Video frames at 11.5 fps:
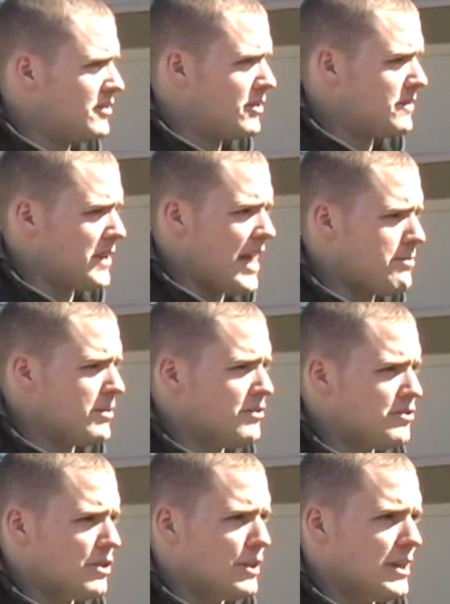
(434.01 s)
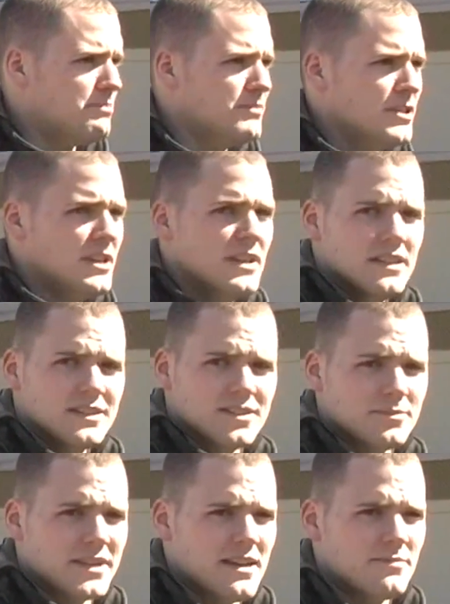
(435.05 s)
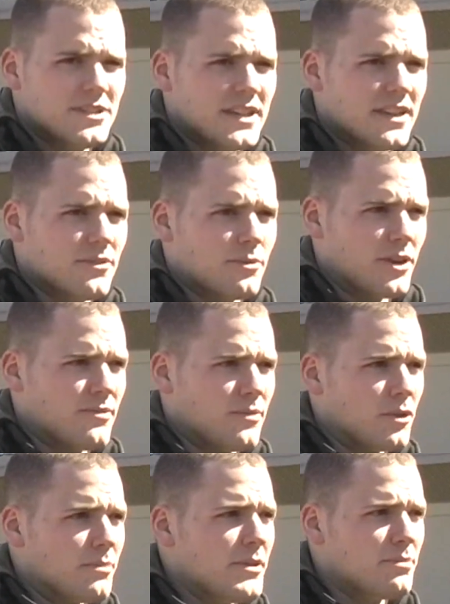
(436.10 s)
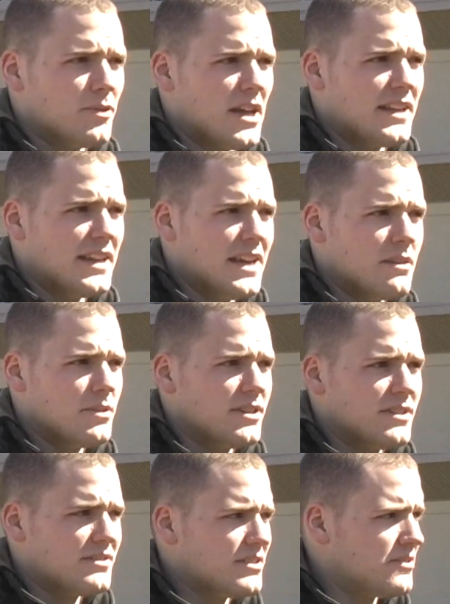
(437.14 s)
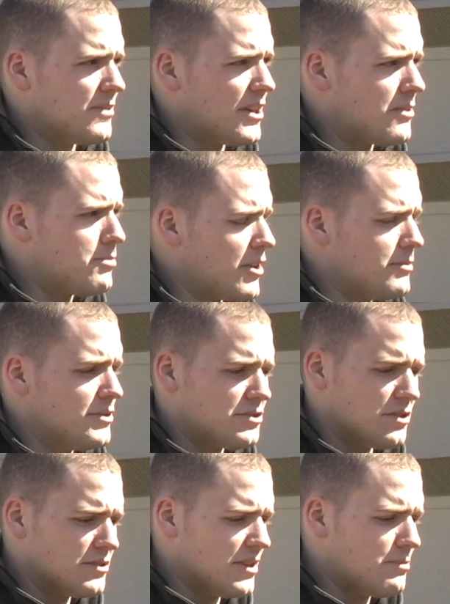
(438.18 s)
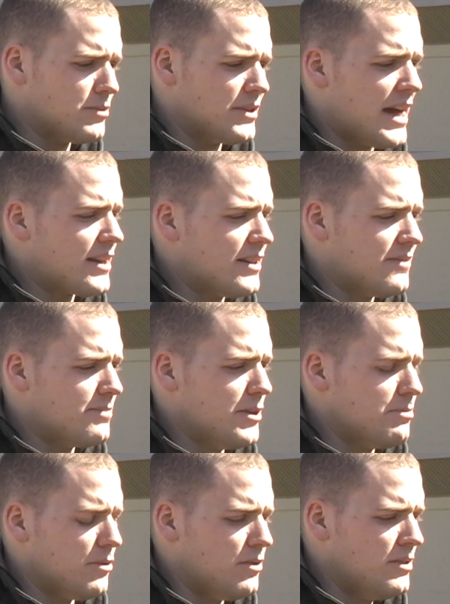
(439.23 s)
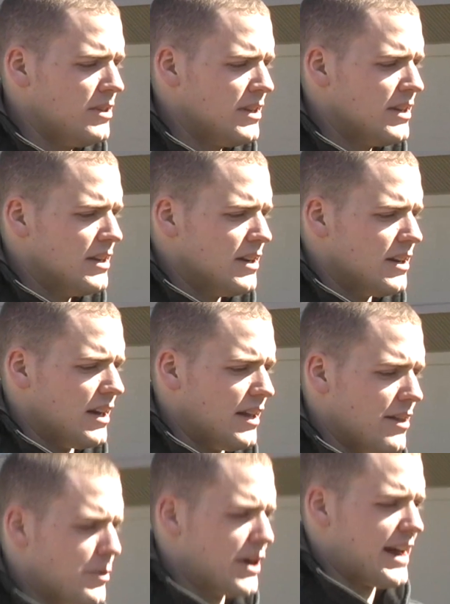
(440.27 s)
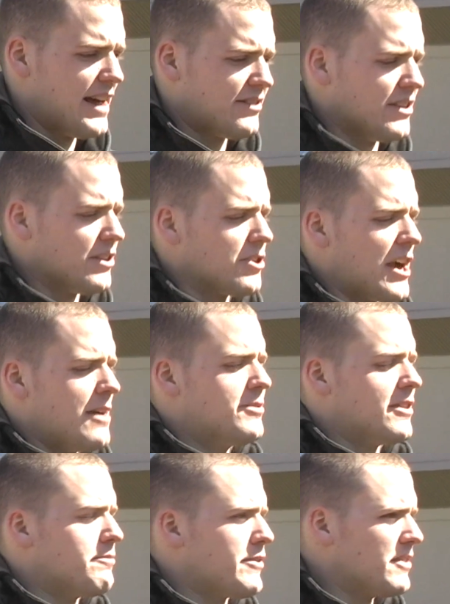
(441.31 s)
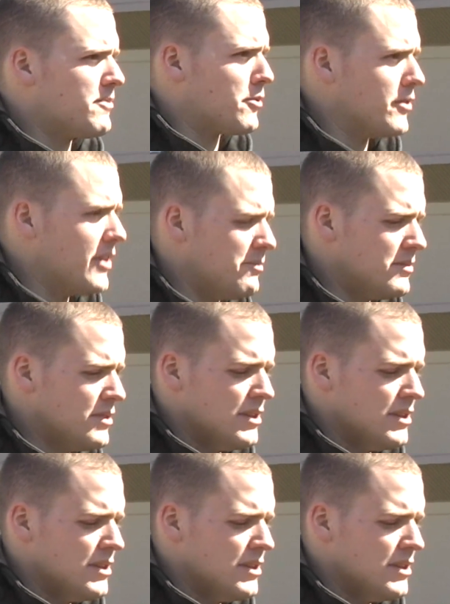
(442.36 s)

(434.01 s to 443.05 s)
So if you happen to show up Sometimes you get three or four people on the ambulance and the fire department shows up with not enough people. Uh, they might ask you to grab something for them.